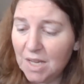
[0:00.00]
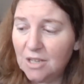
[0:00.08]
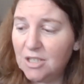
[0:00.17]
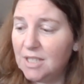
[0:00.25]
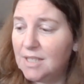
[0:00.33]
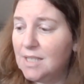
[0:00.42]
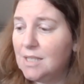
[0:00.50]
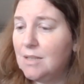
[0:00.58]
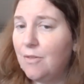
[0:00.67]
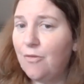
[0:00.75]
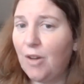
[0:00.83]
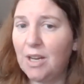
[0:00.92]
She says
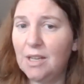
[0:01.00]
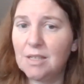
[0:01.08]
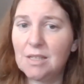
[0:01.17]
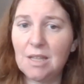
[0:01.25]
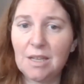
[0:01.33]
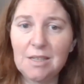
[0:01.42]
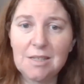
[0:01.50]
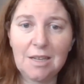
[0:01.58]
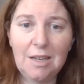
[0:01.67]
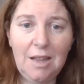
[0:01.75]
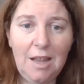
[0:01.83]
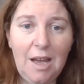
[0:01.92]
the funniest things
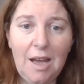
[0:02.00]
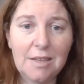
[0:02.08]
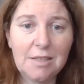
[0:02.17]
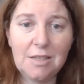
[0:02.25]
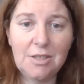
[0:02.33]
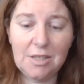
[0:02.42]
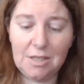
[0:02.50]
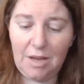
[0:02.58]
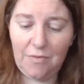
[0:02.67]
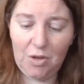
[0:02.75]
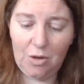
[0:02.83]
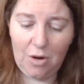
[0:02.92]
in class that just
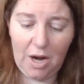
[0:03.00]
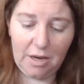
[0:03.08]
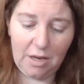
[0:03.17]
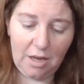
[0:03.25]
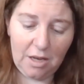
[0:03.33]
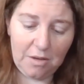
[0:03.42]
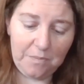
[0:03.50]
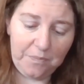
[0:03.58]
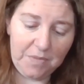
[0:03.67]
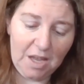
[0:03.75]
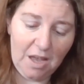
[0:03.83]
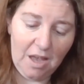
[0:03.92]
have you cracking up.